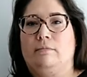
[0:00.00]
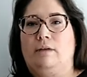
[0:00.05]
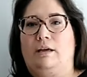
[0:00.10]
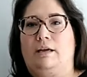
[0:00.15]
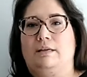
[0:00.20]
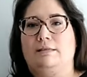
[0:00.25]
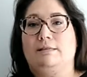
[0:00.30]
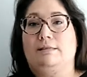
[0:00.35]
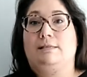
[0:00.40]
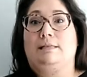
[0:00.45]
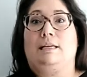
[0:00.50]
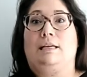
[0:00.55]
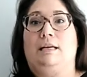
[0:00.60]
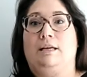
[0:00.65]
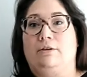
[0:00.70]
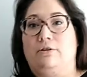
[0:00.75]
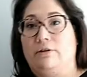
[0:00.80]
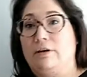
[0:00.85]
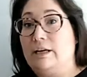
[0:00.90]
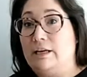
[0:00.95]
guess,
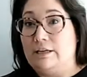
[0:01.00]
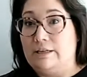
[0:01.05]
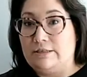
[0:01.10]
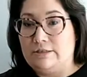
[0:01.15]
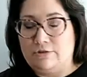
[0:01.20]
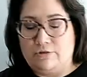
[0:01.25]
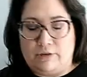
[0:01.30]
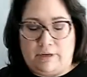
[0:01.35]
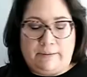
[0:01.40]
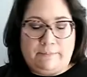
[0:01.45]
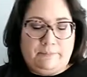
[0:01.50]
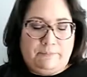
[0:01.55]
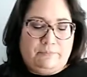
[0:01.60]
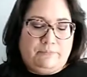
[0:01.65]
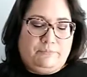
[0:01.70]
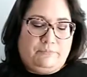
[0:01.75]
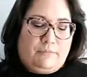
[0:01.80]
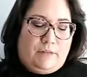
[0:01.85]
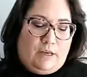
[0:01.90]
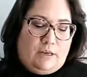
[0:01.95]
scene or industry.
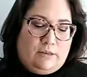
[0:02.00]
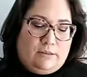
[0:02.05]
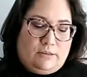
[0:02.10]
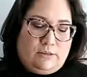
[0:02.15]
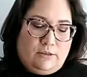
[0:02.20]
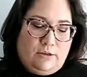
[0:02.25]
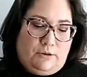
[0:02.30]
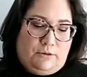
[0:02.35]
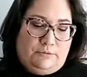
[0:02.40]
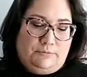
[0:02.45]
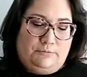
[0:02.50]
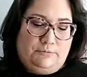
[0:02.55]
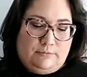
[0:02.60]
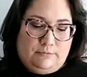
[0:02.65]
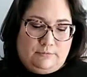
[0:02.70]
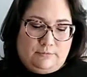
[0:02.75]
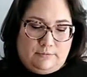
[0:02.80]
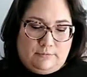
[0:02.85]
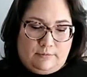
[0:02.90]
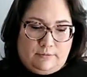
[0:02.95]
So
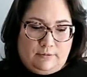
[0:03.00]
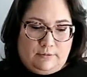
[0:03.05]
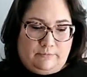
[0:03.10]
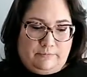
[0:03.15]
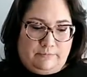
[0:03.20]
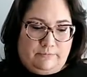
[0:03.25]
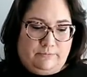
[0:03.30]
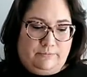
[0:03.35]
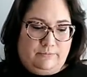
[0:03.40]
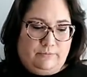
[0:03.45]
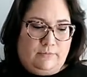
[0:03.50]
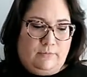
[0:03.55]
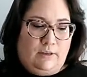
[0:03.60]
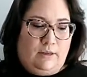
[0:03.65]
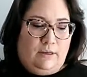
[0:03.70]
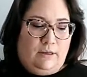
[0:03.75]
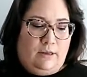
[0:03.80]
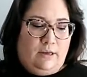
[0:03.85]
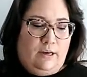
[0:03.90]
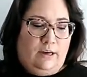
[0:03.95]

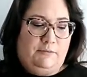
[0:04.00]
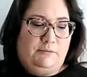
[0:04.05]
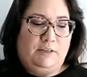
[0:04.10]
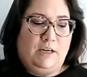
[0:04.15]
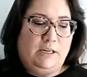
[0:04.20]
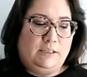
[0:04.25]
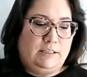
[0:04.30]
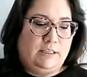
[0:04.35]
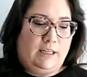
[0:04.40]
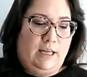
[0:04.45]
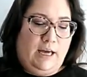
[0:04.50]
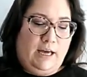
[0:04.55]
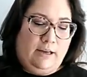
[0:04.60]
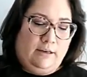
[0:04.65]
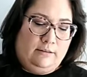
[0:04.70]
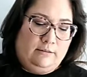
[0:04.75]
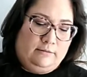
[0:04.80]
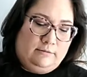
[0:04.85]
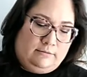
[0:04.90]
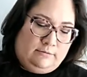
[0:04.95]
I've talked a lot.
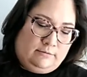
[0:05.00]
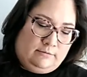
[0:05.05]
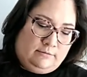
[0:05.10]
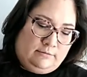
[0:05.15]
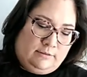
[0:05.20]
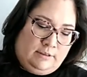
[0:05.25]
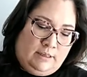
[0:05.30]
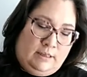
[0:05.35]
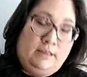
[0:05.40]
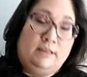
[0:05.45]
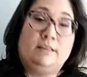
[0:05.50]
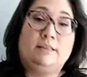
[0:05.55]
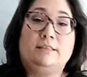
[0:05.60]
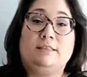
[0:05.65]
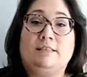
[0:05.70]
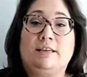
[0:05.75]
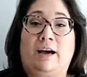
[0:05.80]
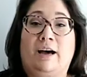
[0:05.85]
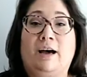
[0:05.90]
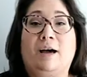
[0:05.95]

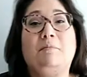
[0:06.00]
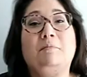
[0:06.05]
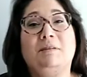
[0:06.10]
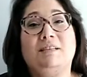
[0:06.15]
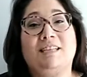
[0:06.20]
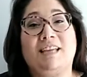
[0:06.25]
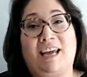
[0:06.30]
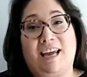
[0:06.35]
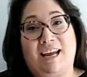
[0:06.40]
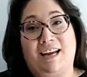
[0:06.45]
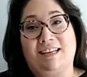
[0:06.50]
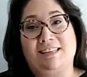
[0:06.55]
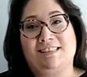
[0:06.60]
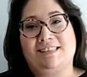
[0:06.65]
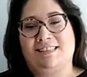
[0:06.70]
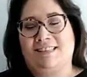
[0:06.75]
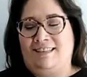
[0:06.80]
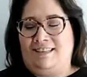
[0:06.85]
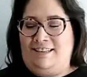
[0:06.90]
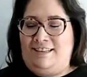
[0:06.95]
Time to
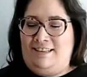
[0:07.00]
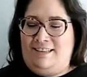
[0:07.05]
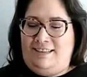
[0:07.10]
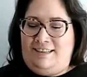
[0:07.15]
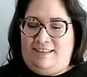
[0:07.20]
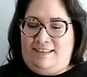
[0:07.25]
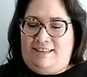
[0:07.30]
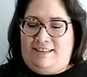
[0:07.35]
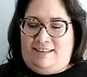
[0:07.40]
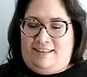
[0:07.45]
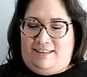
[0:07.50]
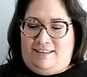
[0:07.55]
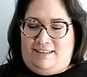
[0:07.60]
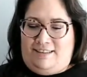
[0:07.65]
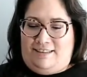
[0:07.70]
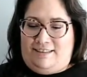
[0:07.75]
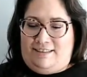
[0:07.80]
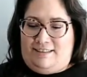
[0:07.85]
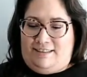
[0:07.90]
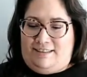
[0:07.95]
taste.
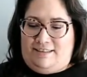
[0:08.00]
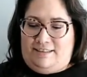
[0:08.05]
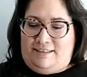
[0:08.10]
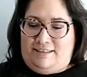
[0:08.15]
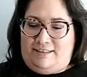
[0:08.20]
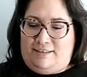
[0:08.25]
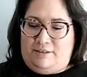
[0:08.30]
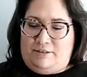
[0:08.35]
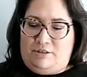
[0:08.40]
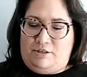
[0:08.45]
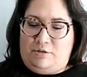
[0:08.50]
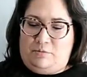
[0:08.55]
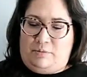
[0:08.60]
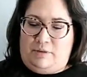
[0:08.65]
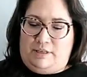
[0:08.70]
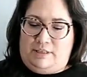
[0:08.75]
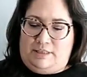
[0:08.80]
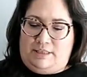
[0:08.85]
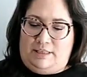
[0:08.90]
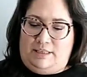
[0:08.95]
So this should
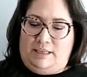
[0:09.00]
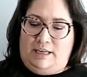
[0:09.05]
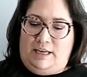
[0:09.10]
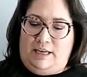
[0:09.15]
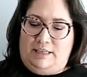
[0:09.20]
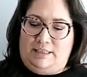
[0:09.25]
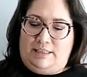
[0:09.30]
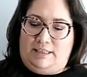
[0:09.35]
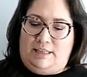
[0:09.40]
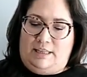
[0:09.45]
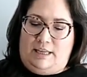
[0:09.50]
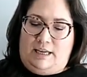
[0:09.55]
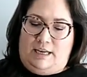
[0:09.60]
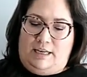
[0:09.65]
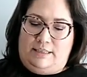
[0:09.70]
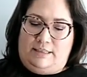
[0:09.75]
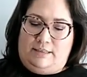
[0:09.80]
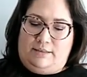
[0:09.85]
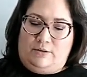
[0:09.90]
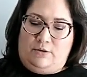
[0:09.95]
be, it's a nice
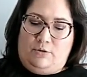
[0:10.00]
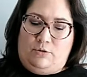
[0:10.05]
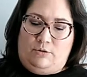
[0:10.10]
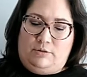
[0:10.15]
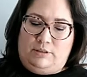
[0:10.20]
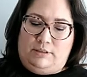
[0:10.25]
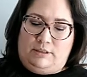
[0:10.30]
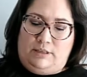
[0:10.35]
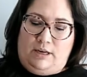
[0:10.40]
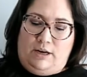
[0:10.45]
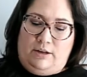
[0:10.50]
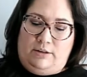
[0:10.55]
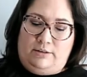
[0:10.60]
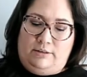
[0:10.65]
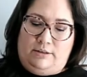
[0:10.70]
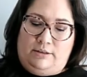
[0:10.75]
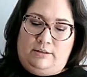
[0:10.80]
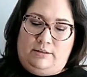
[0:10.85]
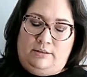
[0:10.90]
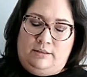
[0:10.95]
light golden
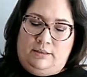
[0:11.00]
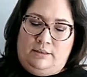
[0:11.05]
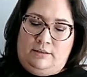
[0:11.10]
color,